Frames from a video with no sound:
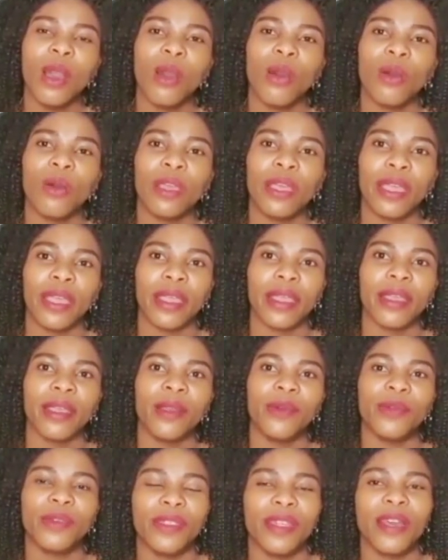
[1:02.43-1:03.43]
Okay,
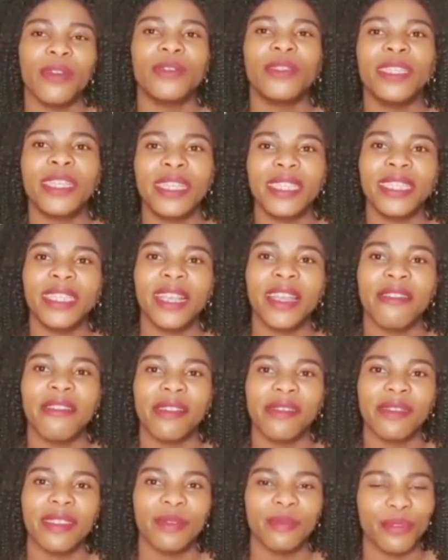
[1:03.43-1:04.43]
without hitting
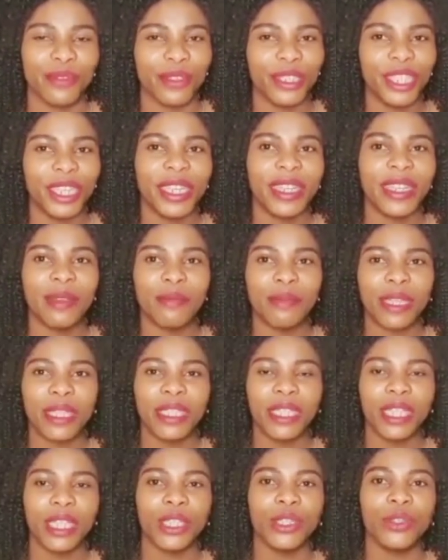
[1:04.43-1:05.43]
around the bush, let
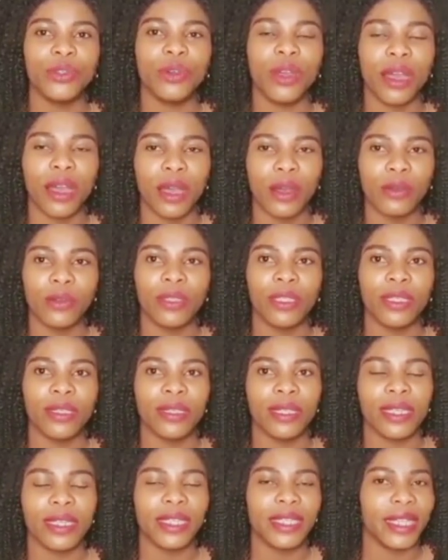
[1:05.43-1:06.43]
me tell you how the
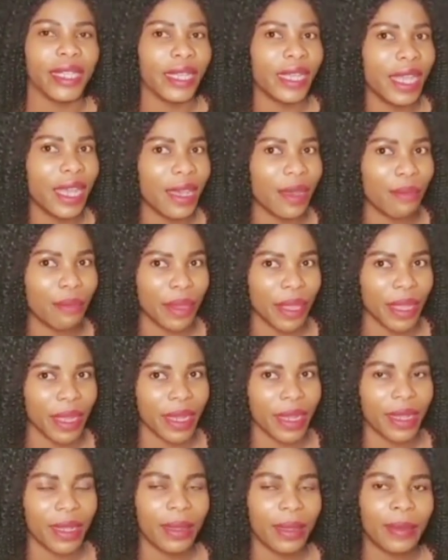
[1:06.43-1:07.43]
thing
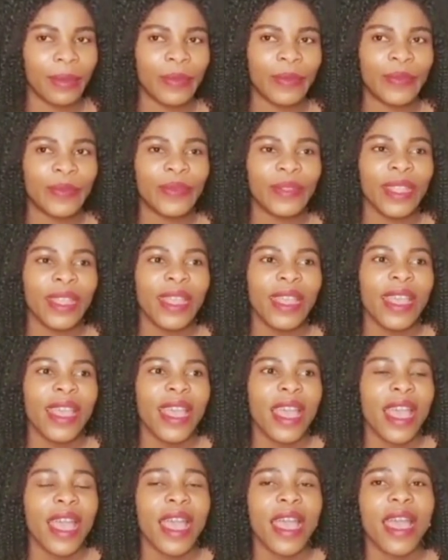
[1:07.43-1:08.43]
happened.
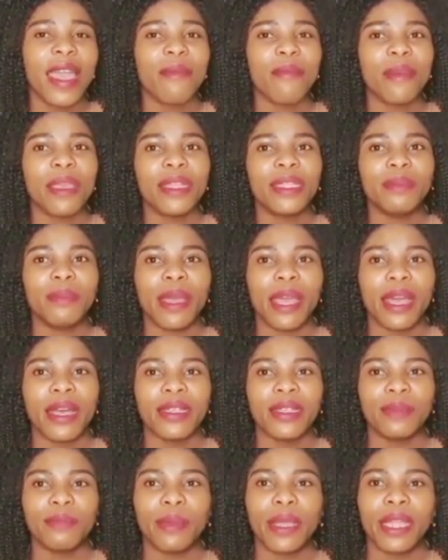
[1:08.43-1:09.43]
I met my
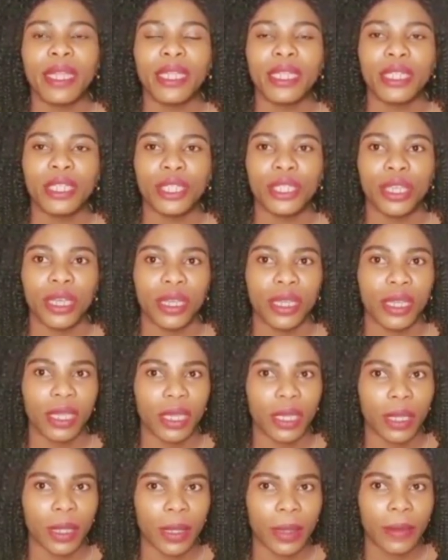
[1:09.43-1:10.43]
husband in
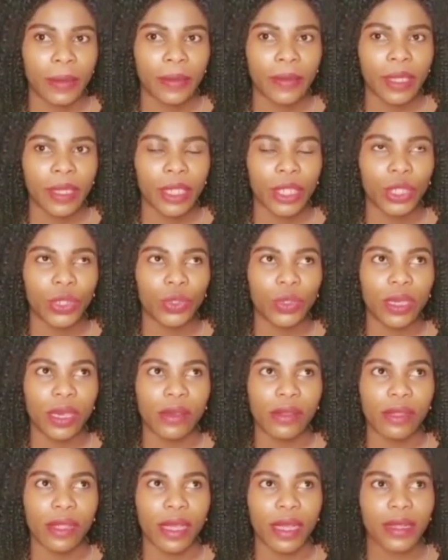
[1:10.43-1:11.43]
Turkey in
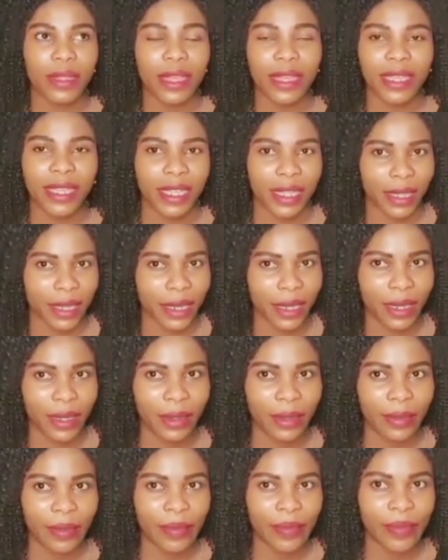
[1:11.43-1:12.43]

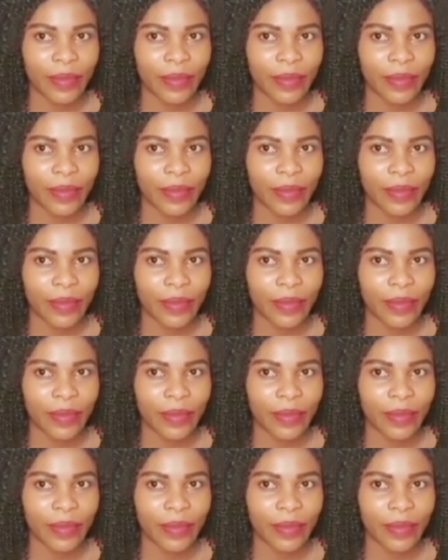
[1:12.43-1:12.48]
2013.